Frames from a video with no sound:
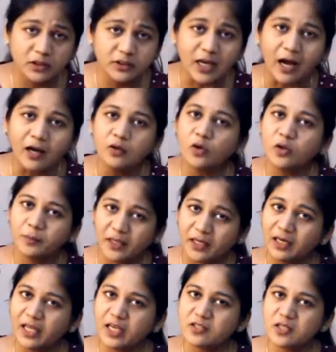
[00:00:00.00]
young or
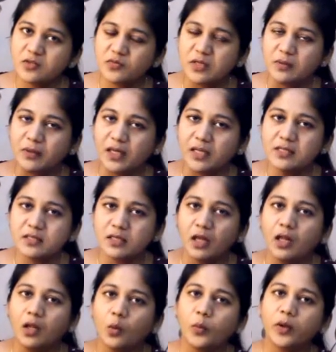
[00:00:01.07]
middle-aged females,
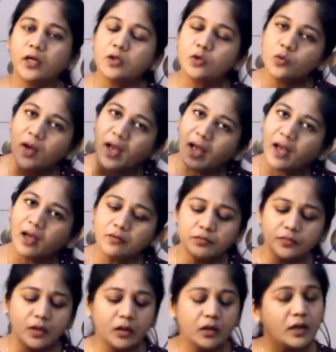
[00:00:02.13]
where you have
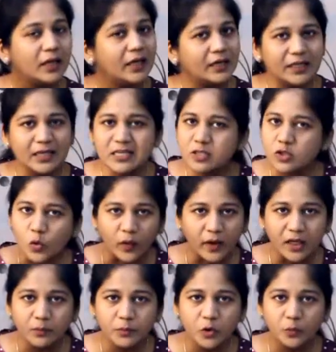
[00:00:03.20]
a Adie's
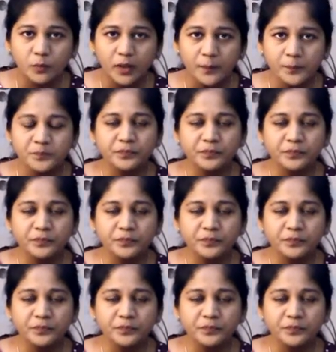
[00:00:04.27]
tonic pupil,